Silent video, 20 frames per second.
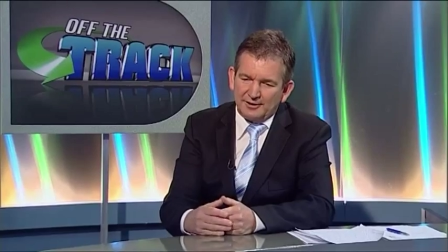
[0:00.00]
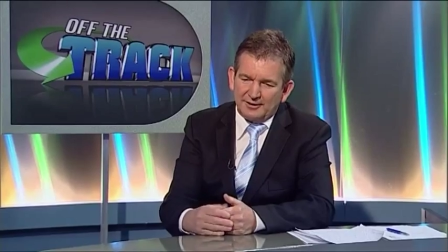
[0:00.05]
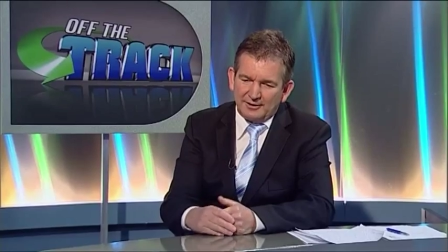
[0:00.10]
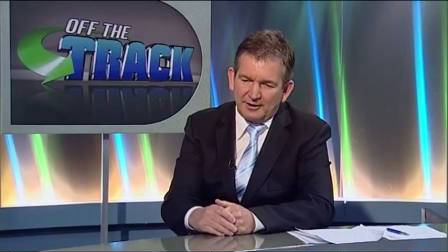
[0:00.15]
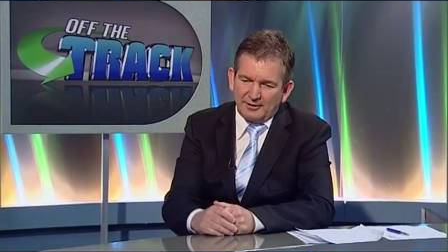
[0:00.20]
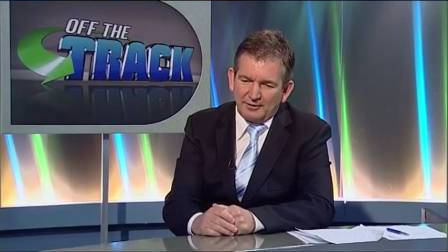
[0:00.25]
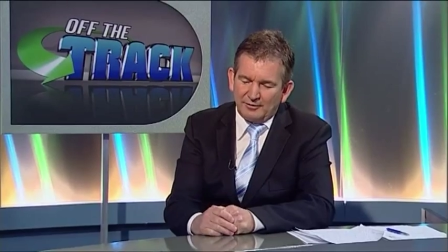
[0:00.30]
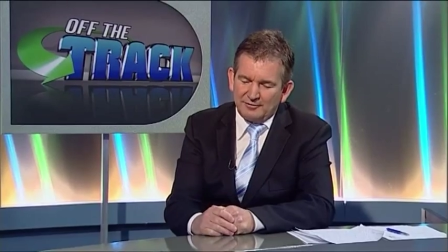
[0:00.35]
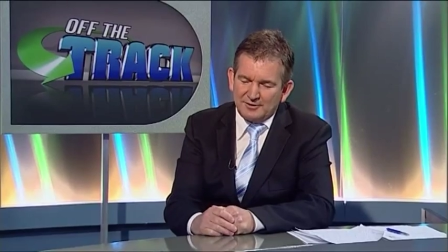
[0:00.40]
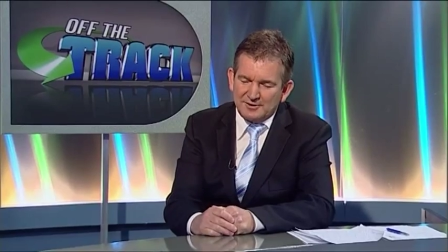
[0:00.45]
I don't
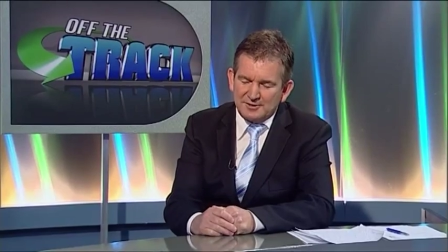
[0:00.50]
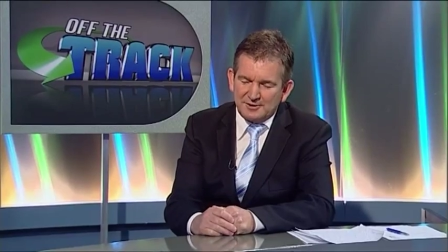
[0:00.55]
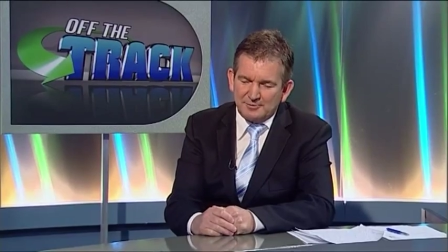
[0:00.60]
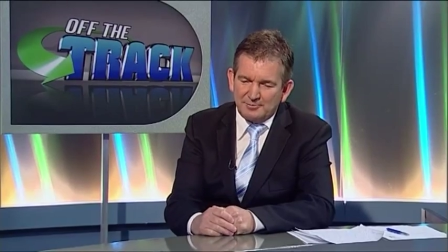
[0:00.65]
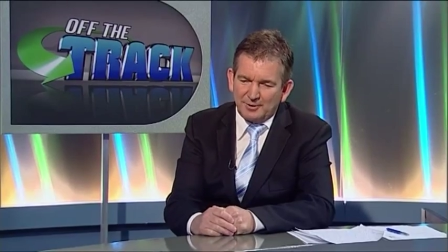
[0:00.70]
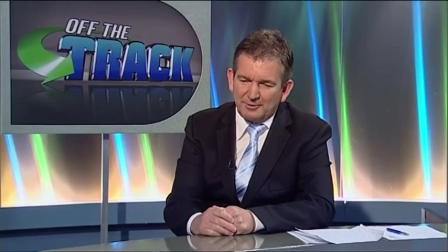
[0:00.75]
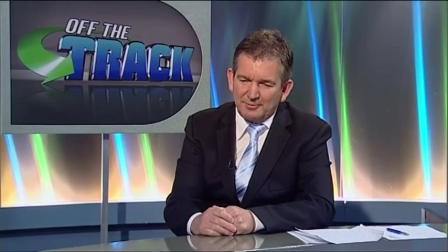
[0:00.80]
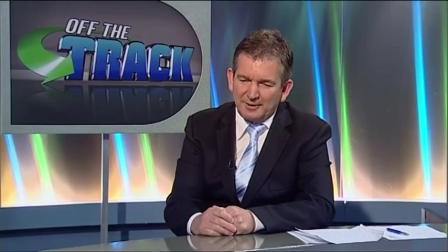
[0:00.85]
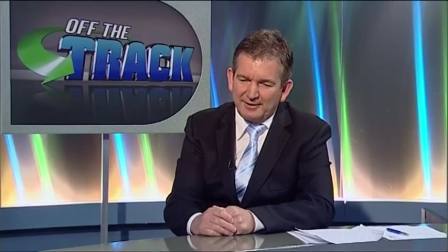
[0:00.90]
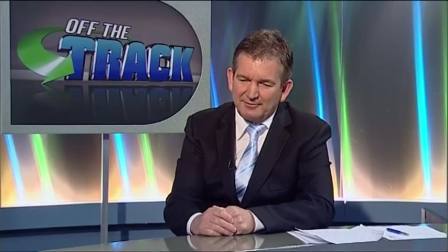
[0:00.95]
know. Obviously, you
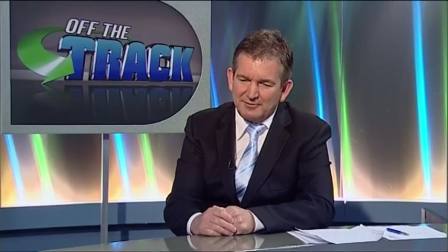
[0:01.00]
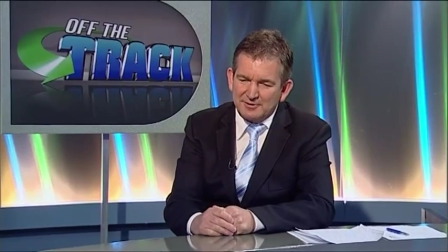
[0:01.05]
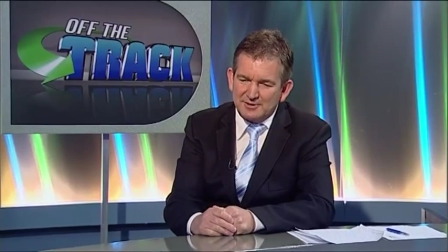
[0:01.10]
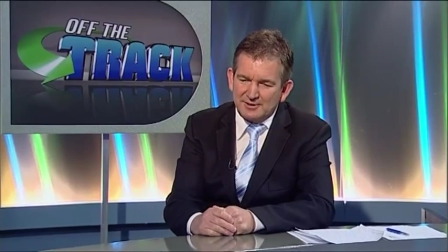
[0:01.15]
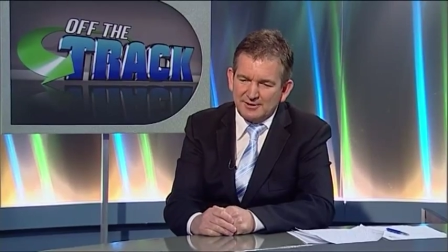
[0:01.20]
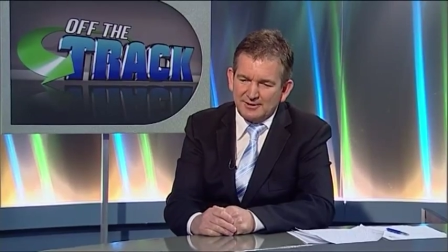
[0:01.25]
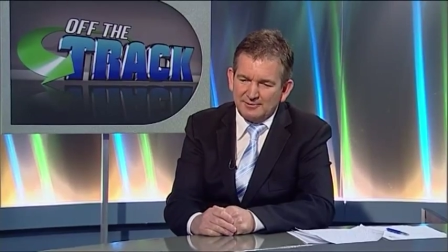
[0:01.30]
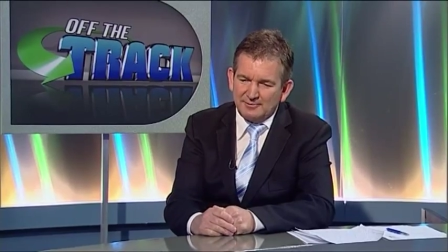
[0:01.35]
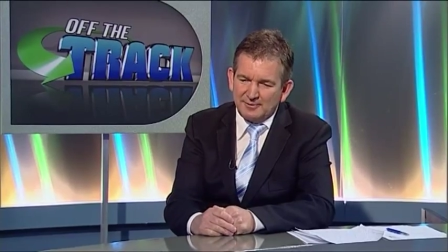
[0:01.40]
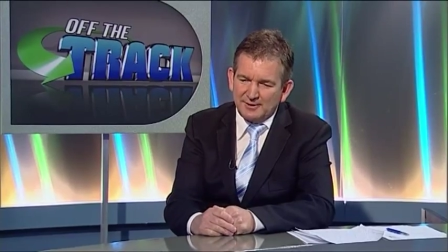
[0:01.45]
probably haven't
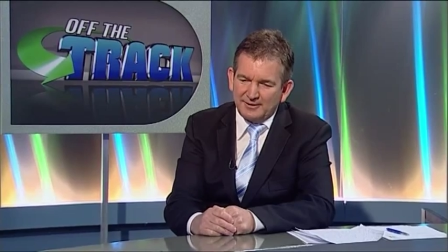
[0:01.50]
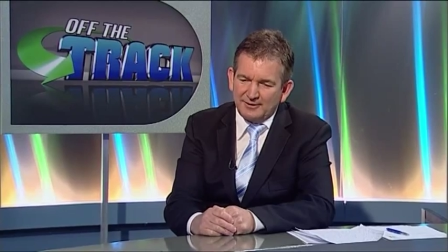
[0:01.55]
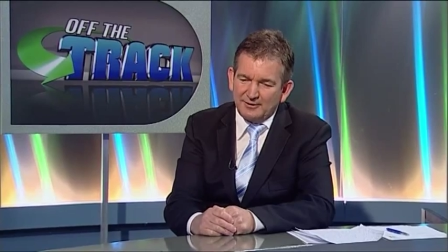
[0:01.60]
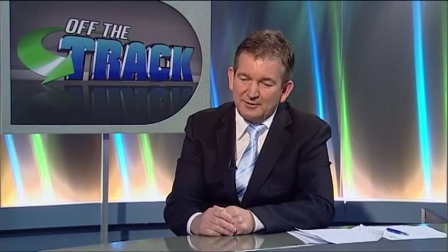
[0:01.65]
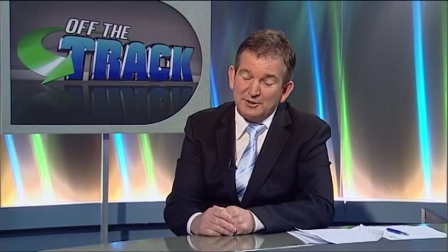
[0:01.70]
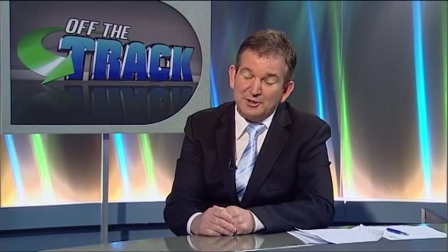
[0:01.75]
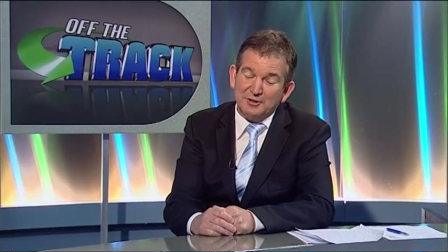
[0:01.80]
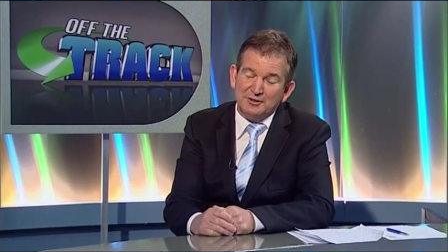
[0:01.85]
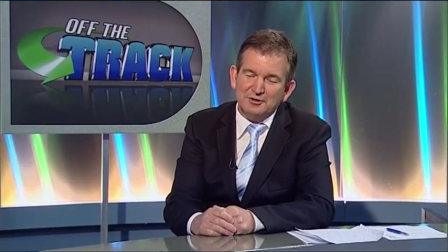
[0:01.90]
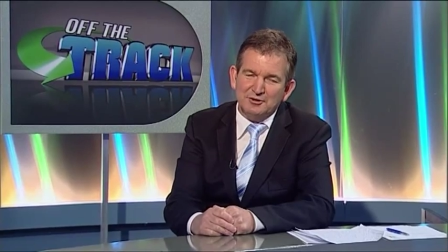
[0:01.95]
seen it being
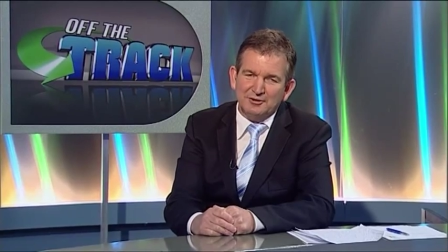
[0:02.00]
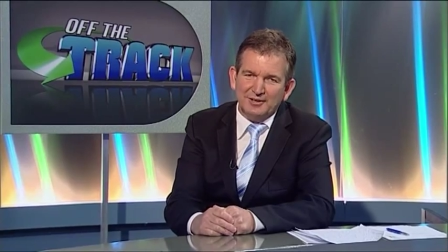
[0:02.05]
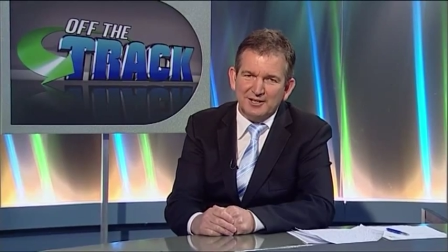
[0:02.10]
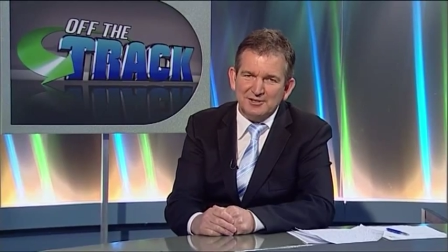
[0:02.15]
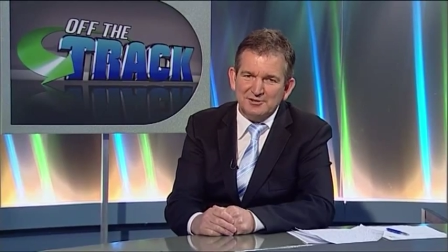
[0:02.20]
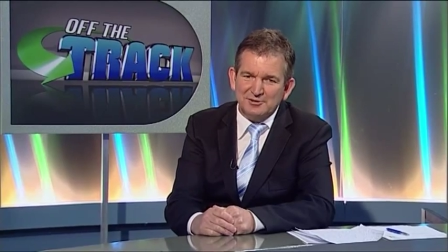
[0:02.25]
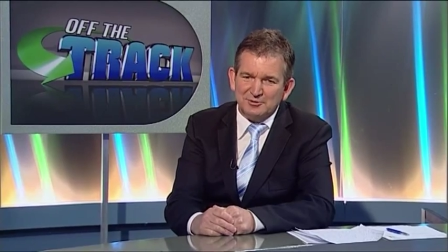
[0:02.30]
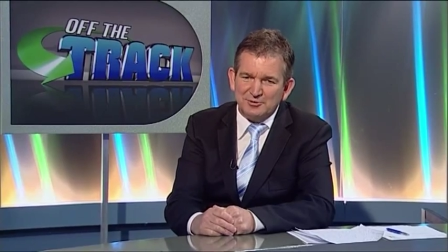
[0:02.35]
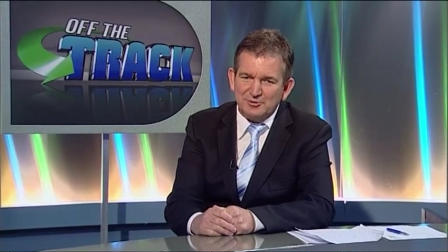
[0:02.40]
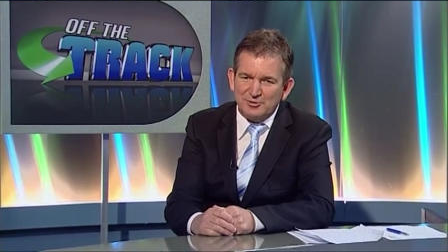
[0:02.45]
on your
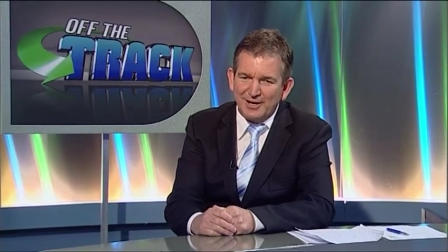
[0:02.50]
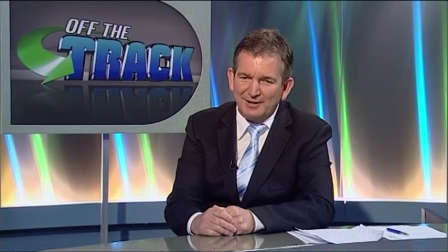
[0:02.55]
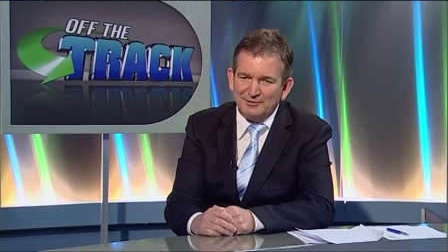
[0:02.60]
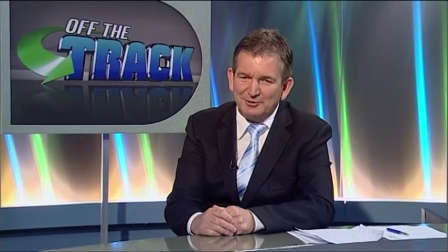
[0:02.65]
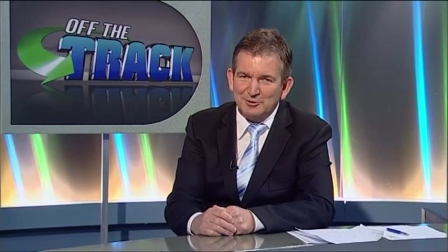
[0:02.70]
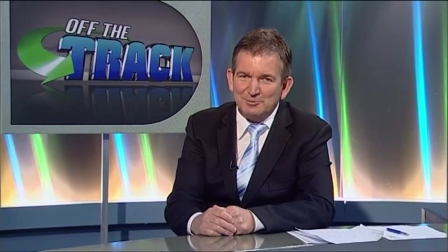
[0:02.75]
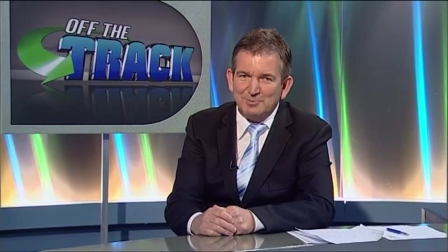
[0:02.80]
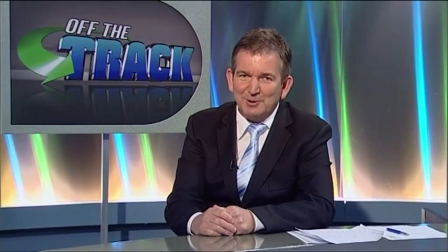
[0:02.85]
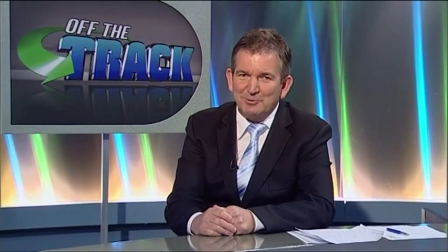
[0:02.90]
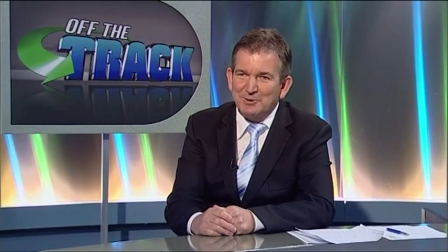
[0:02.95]
international
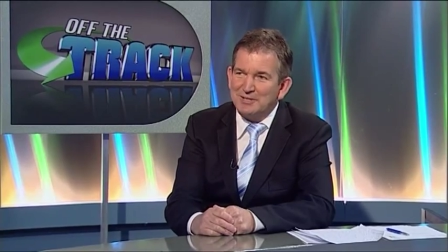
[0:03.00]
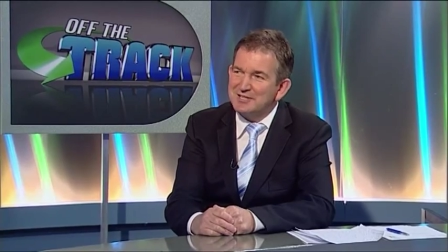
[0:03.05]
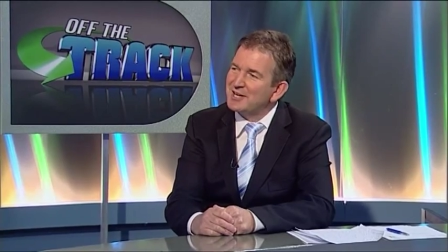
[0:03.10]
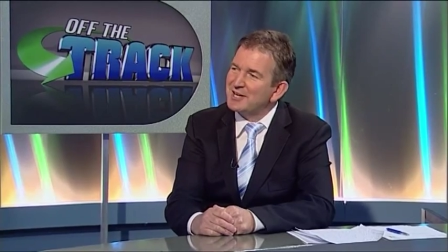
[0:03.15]
travels, but we